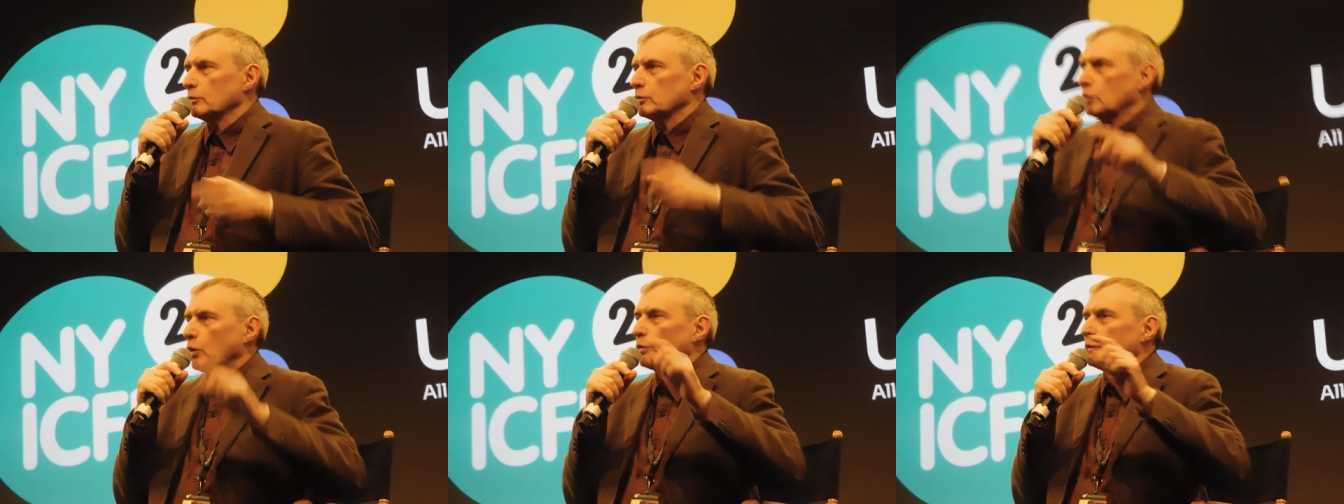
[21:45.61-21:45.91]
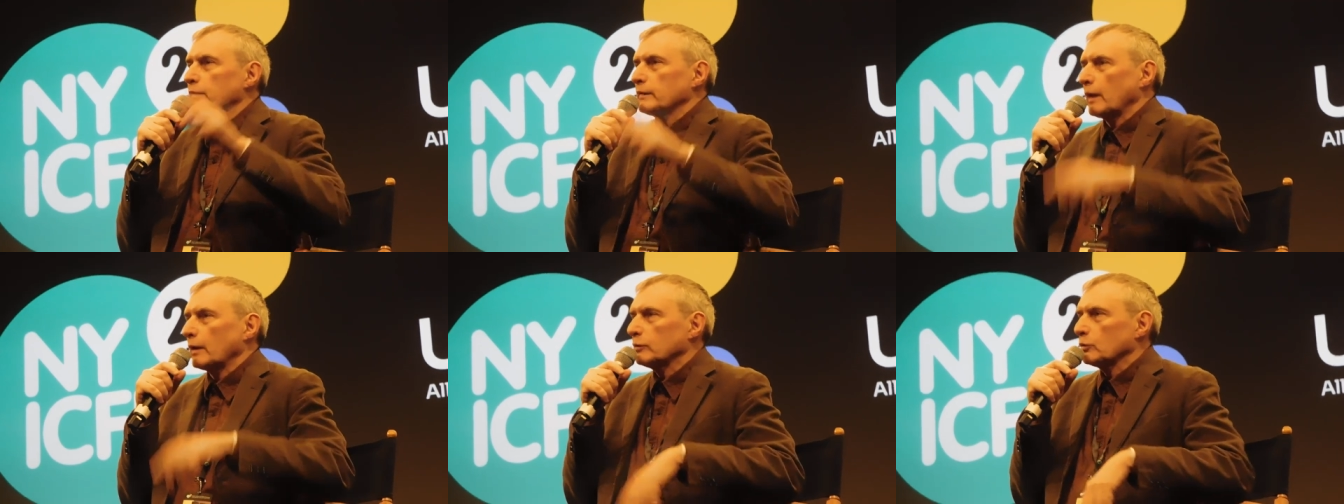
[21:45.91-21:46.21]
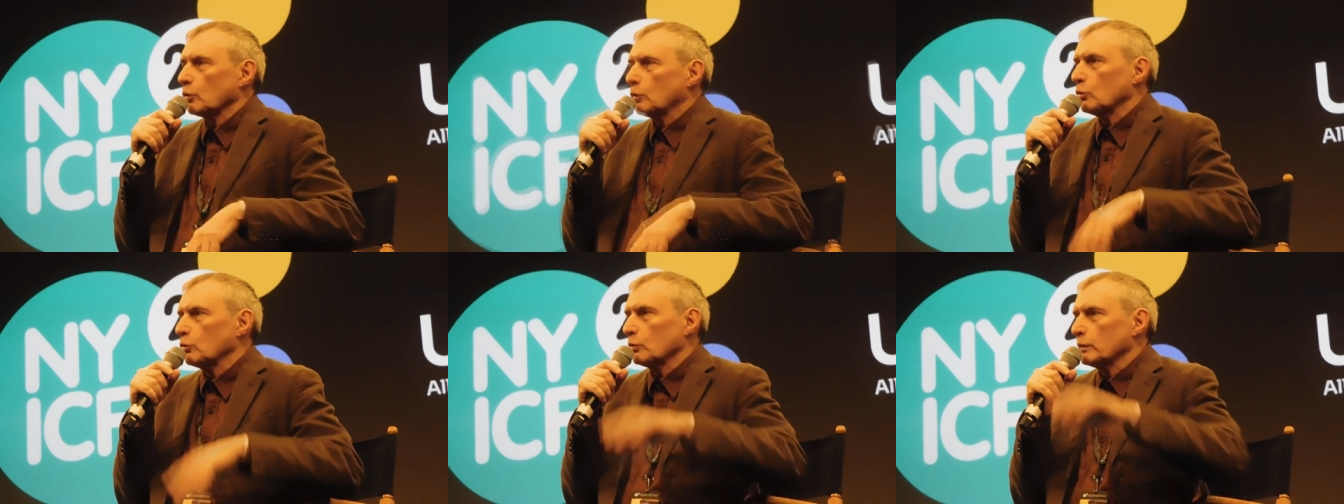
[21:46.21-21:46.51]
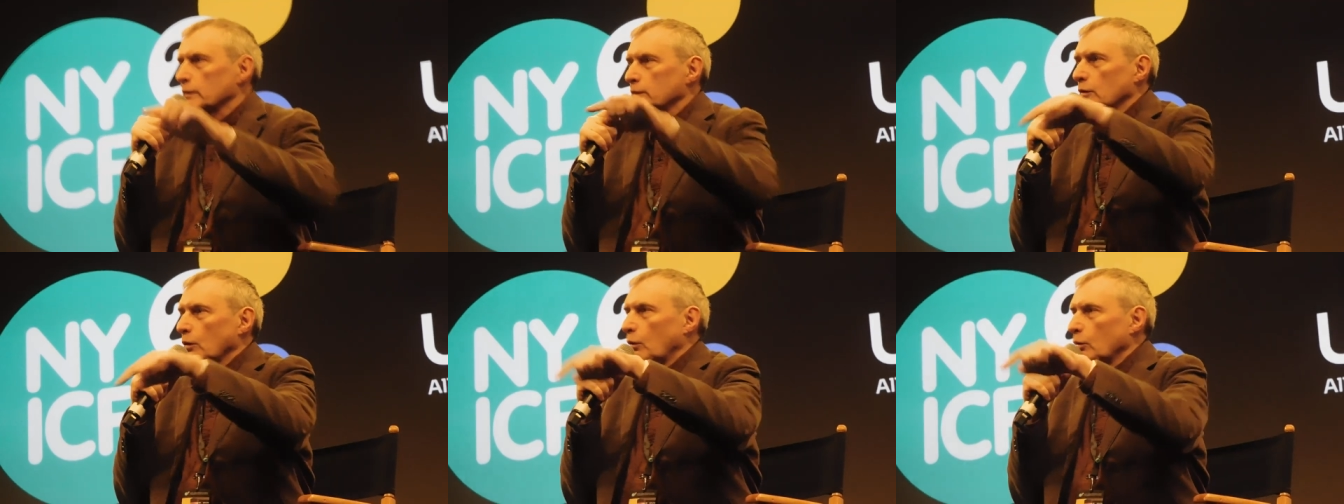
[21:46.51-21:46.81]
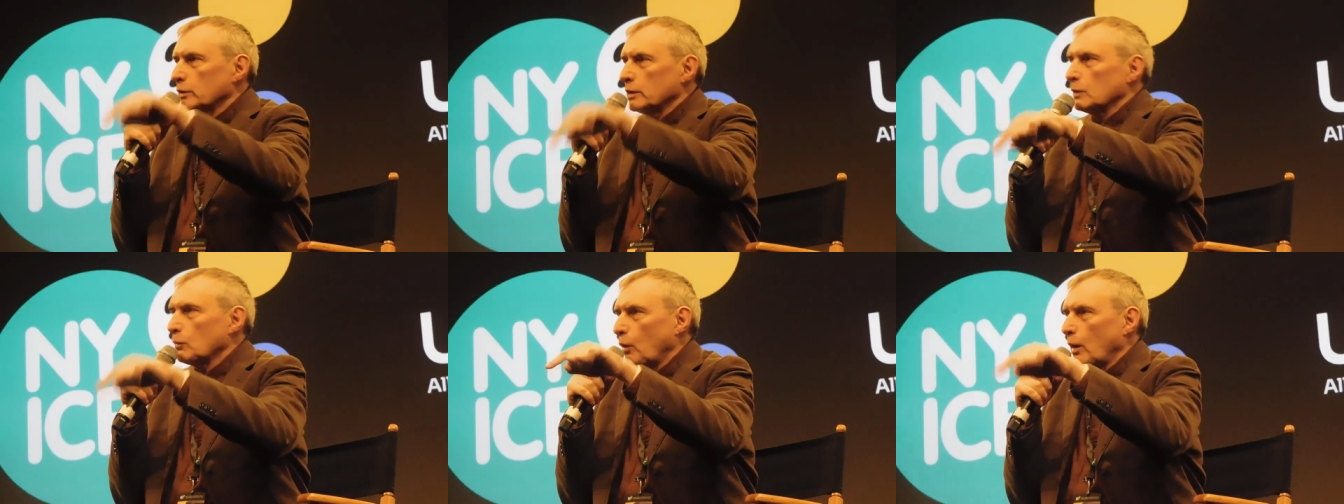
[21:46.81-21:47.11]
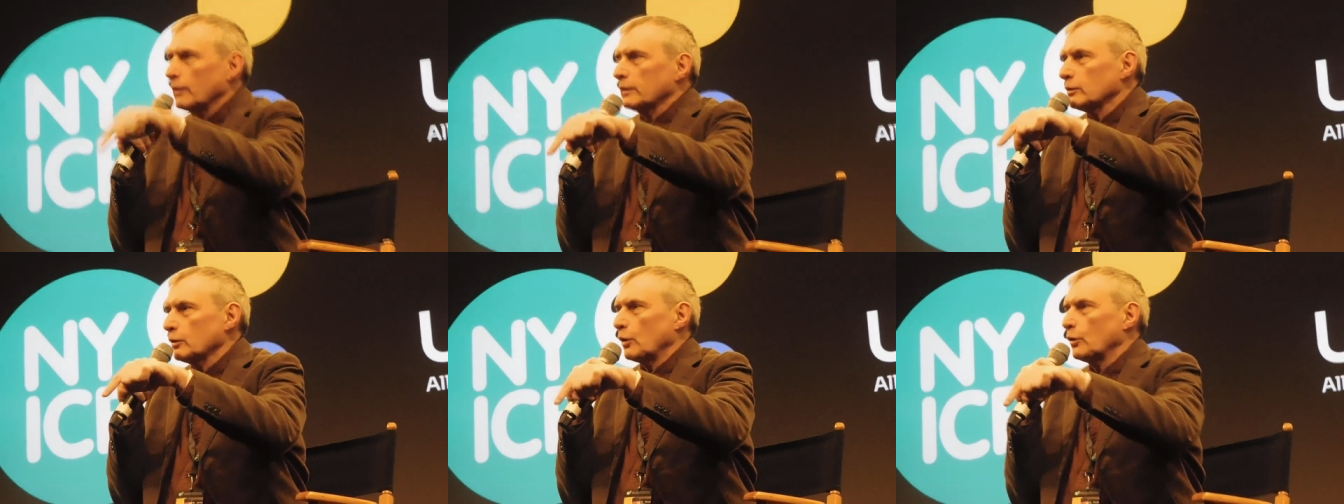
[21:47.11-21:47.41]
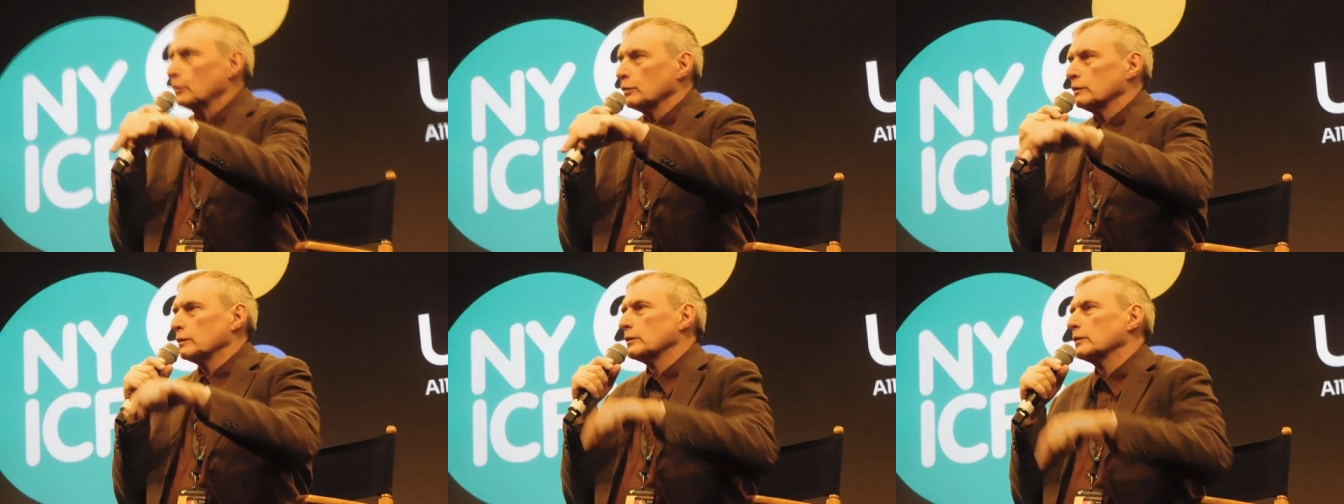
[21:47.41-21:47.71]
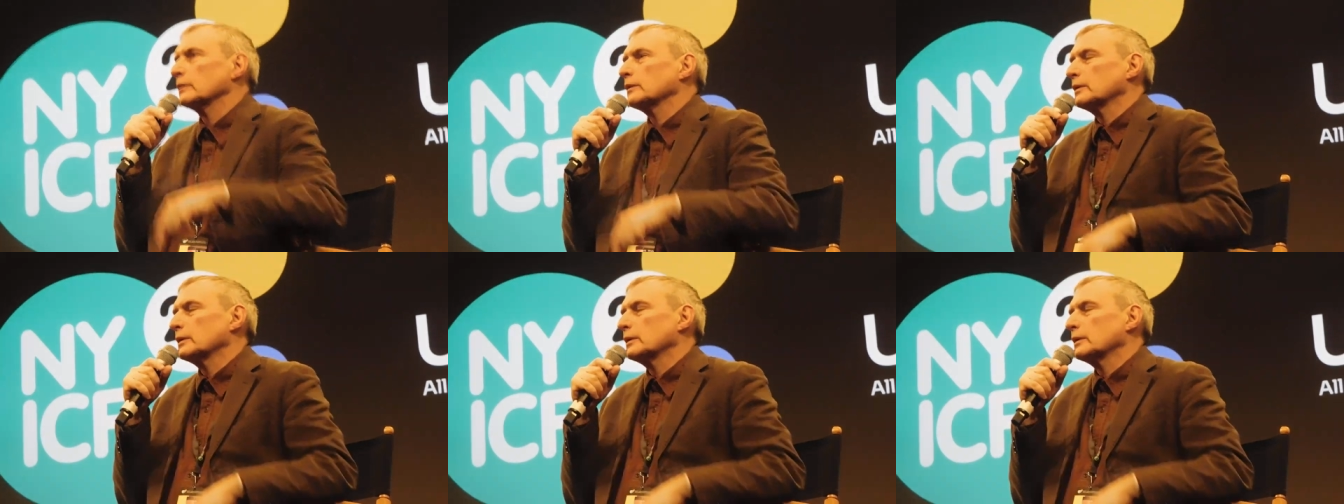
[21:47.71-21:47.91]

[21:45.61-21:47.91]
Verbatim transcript: concerto with only one note.